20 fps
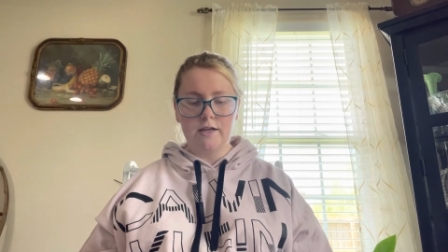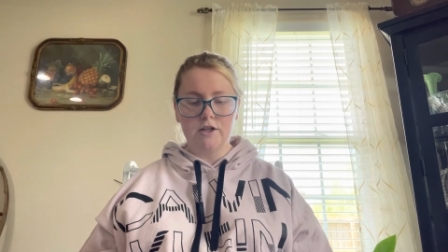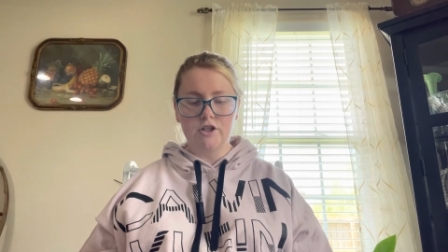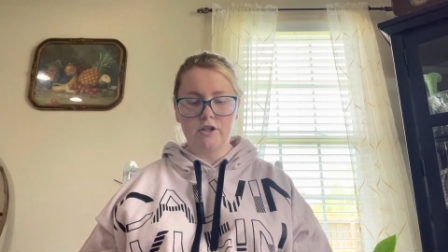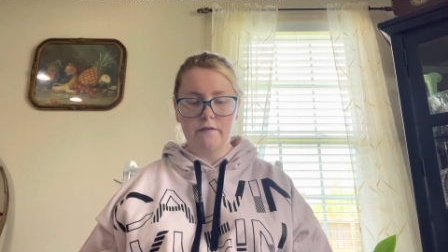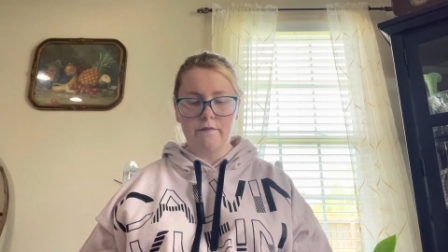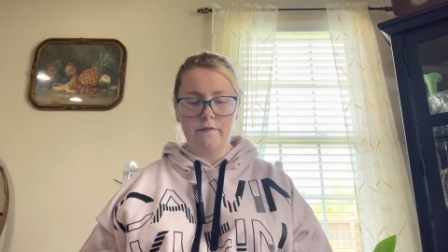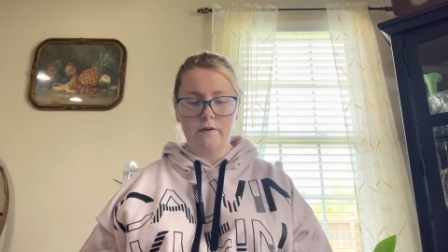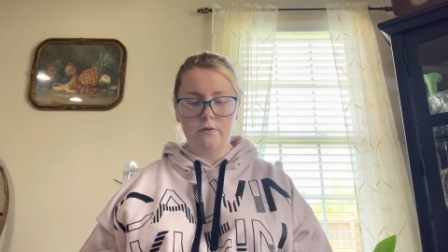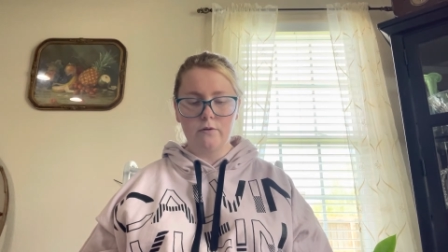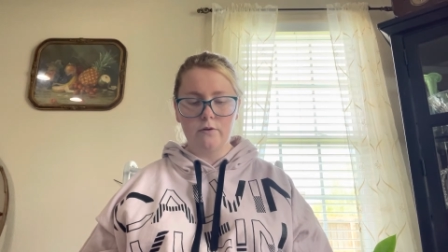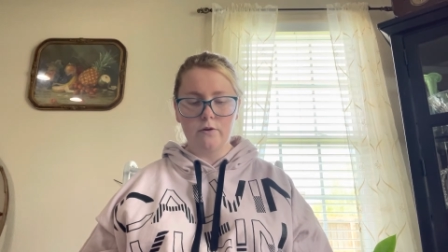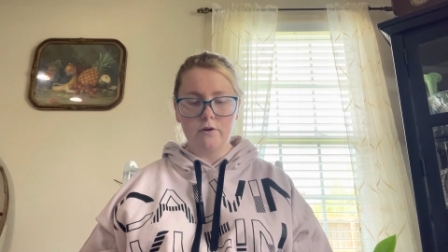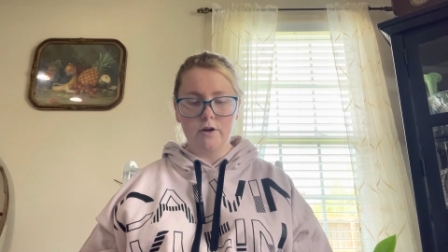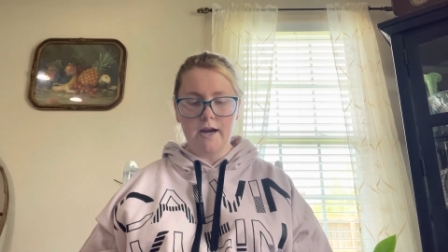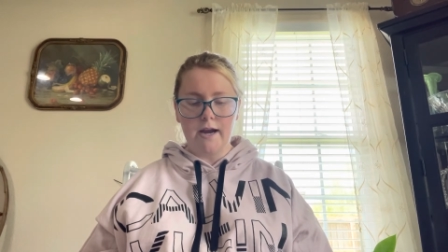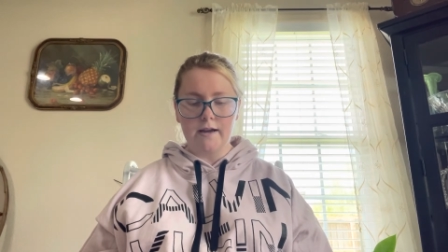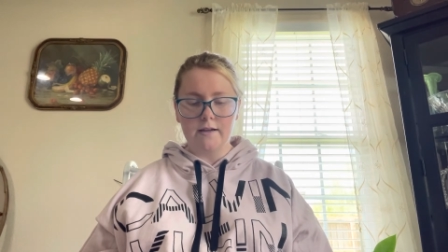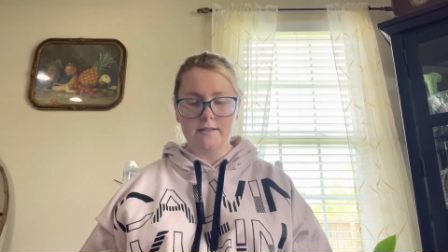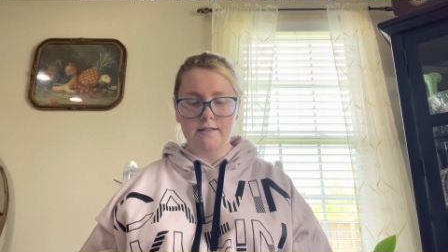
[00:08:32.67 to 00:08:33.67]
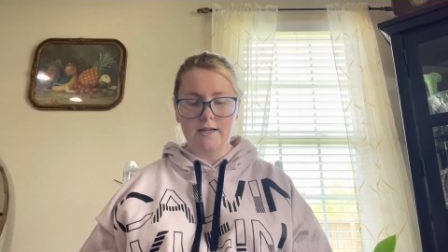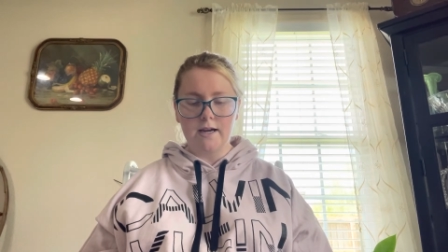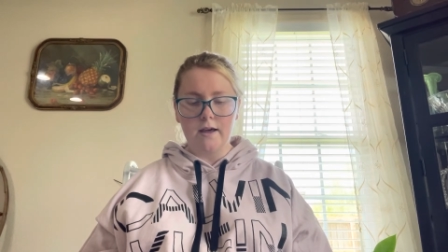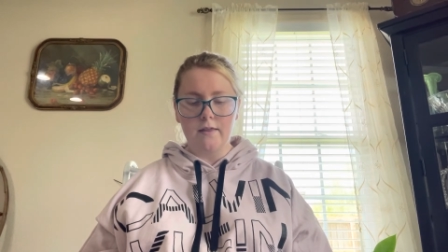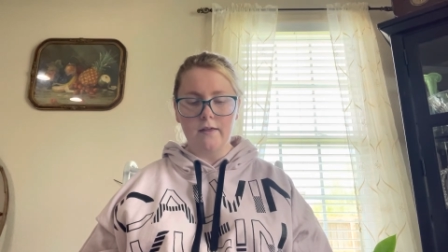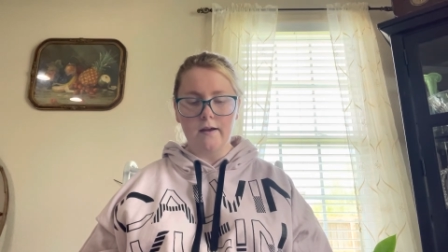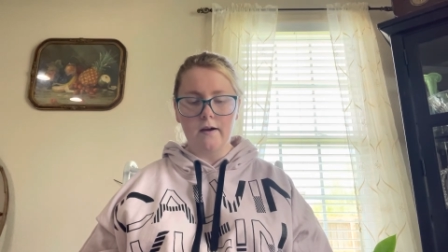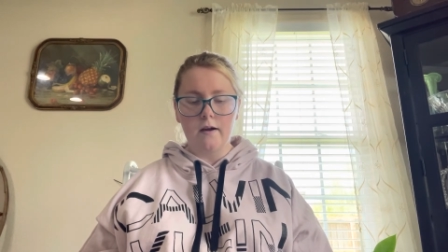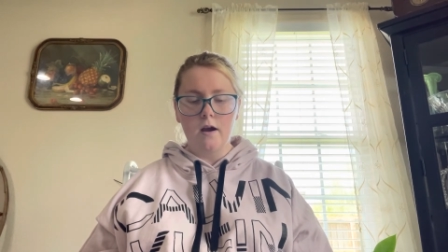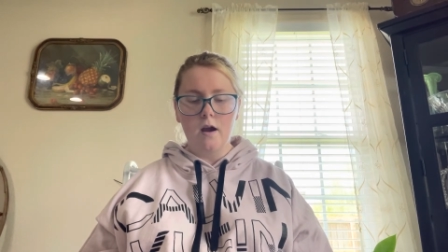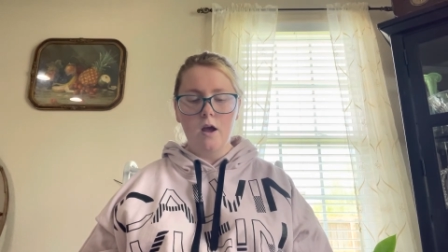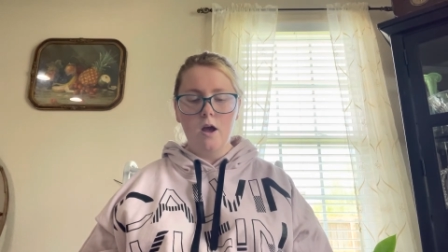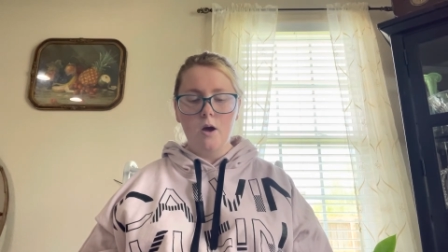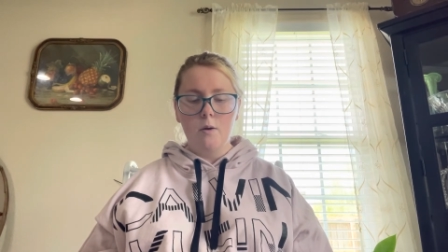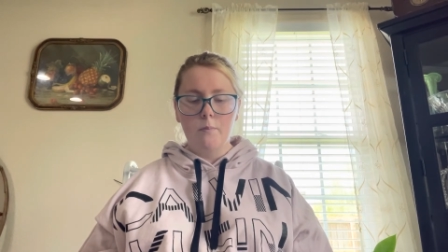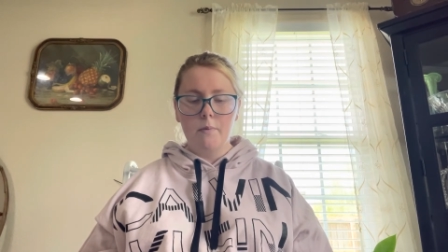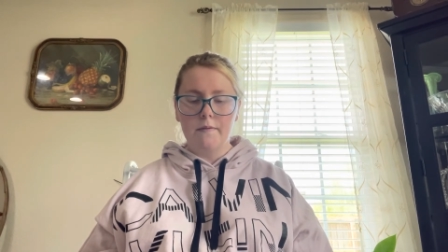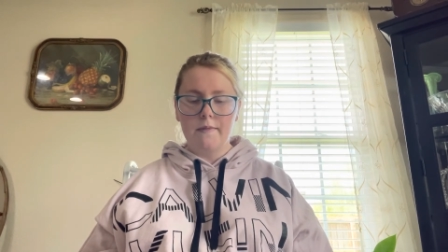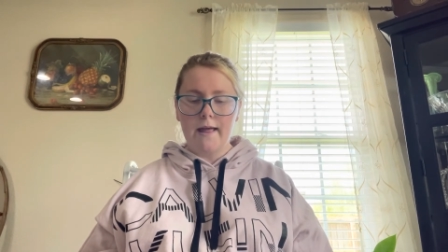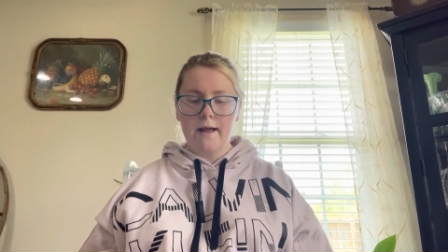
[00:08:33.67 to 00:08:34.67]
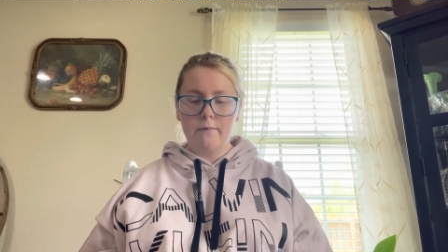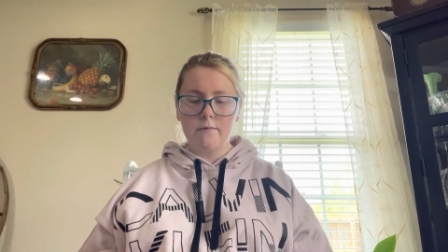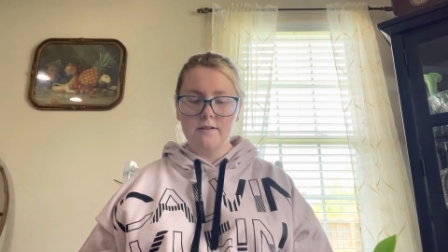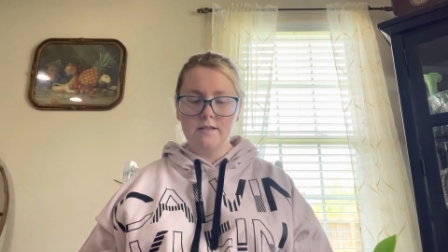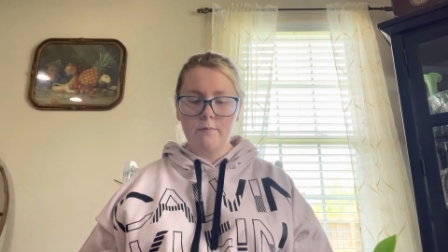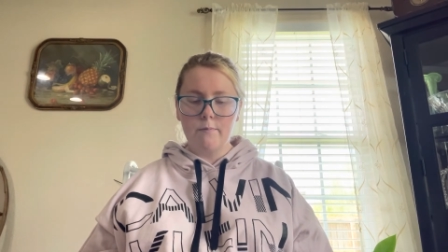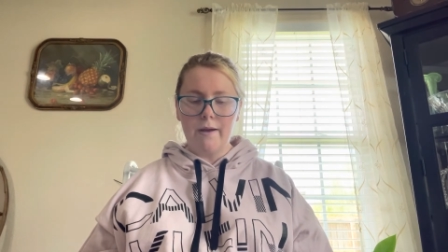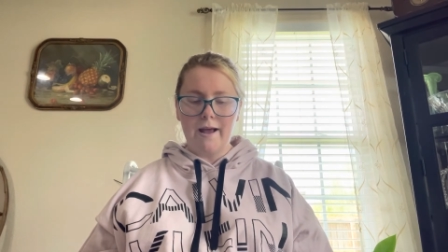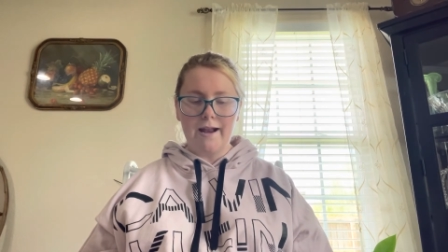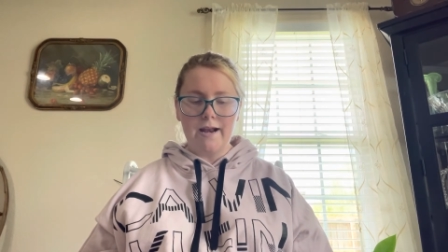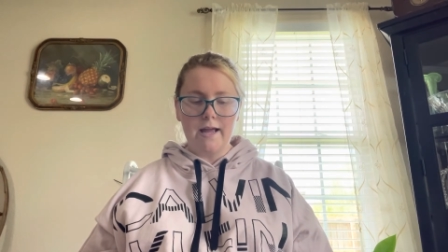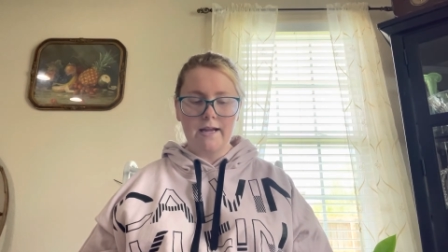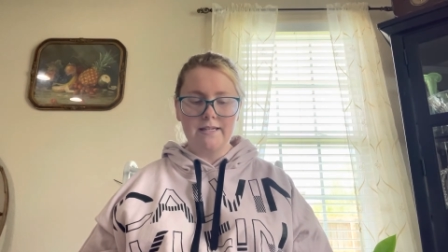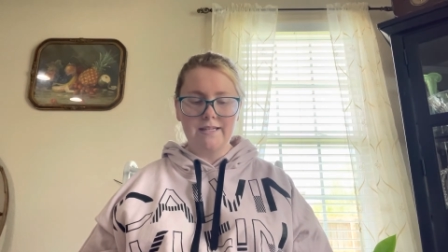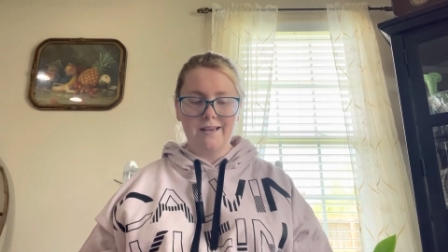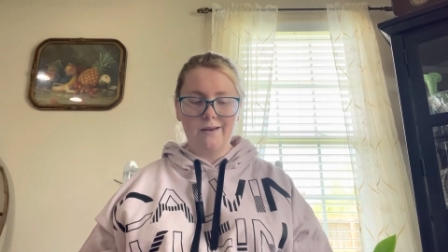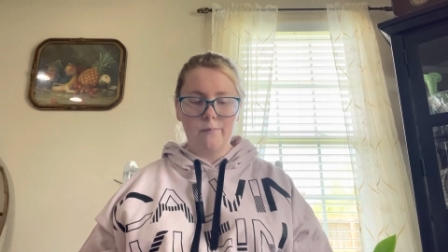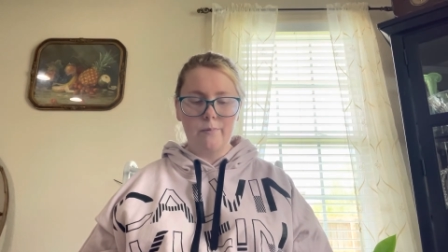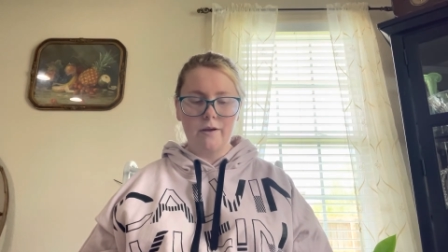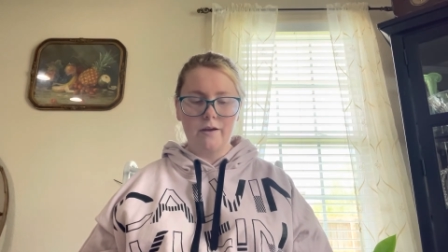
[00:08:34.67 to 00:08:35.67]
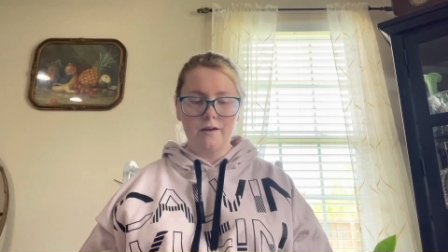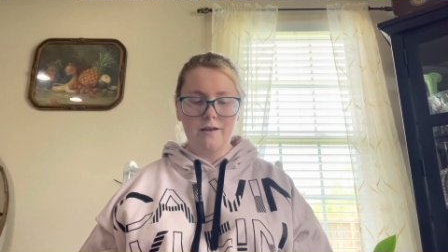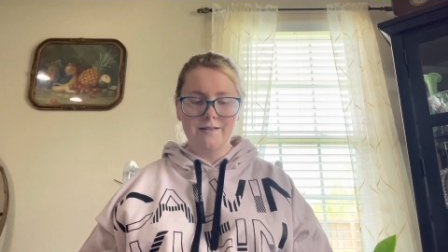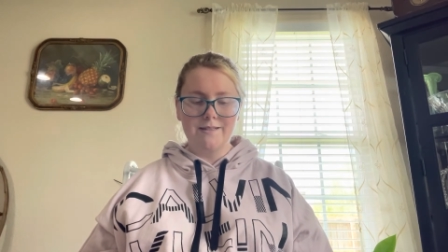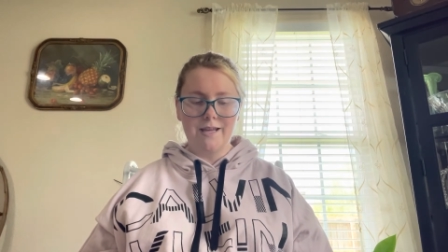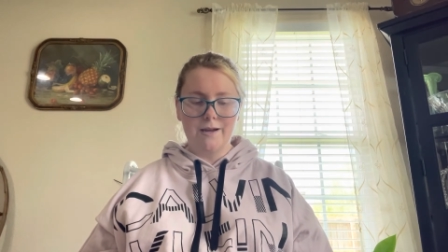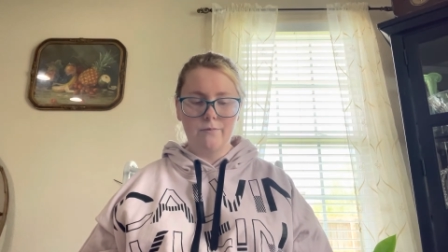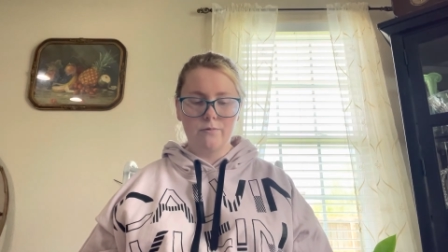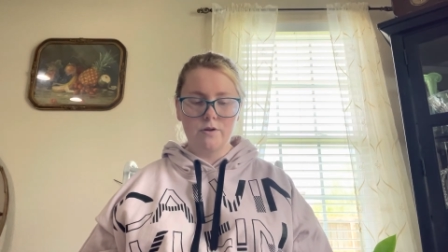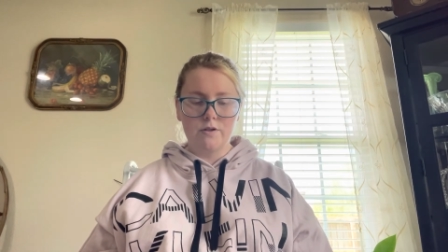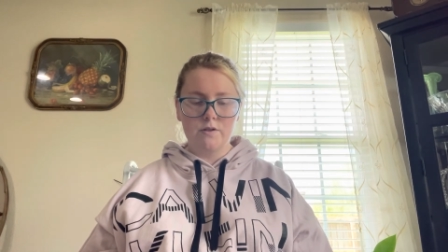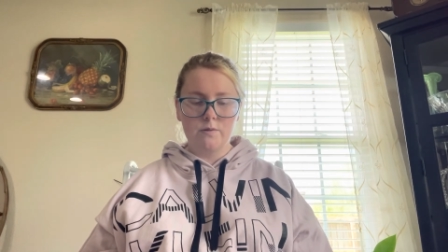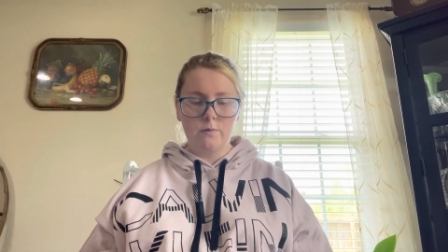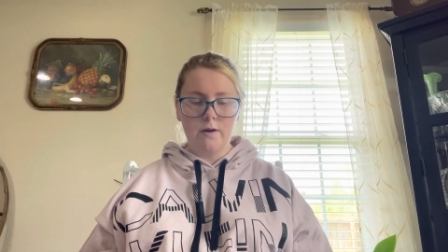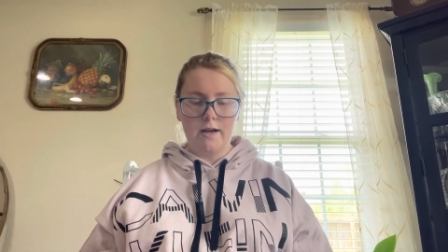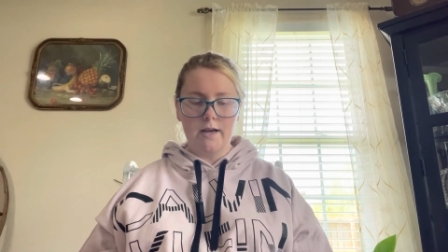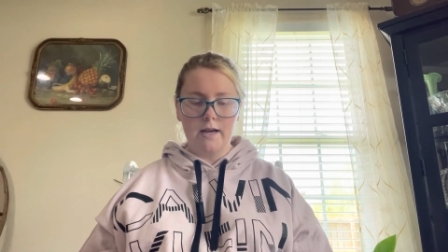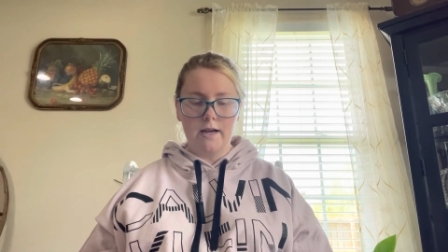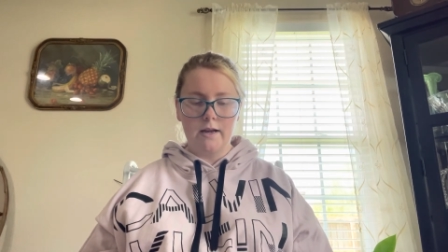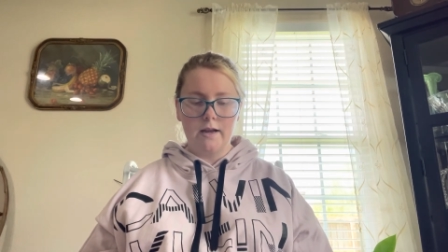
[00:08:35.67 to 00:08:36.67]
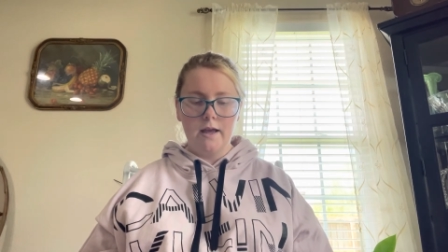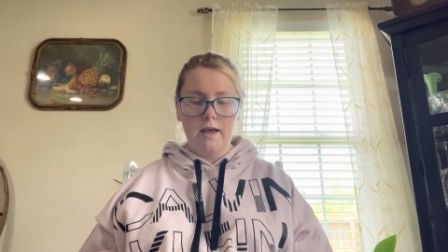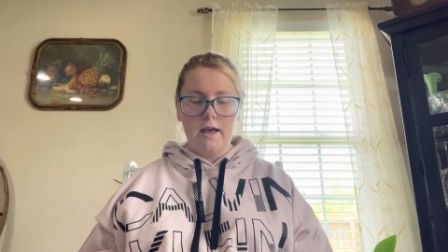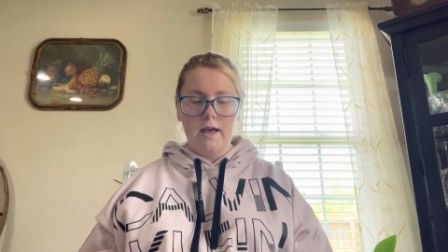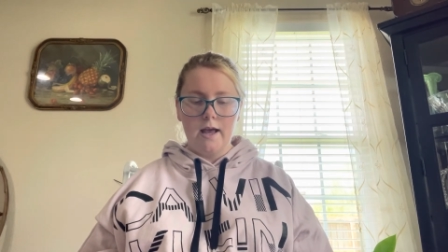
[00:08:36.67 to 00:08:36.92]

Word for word: She fiddled her hands together, but that was a bad idea because they were sweating,